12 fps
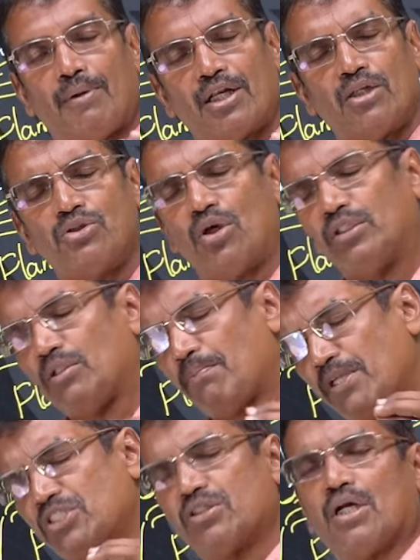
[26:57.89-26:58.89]
metals are the
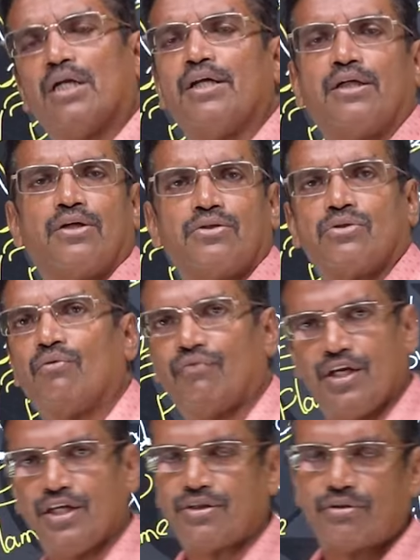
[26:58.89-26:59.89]
best conductors of
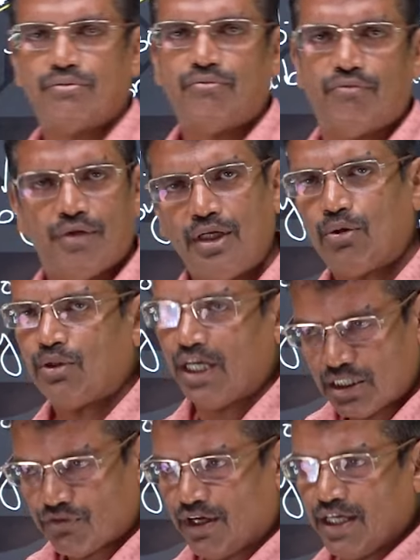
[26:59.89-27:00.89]
heat. Very good.
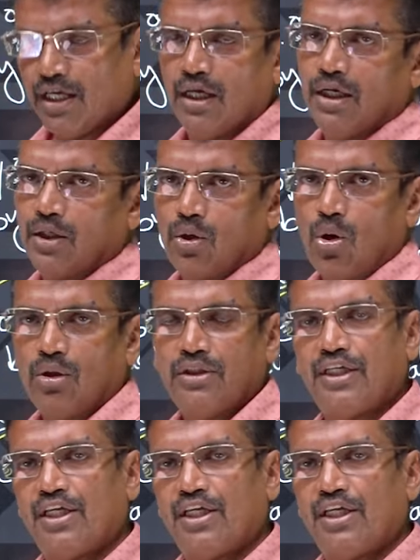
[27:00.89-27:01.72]
That is why in all the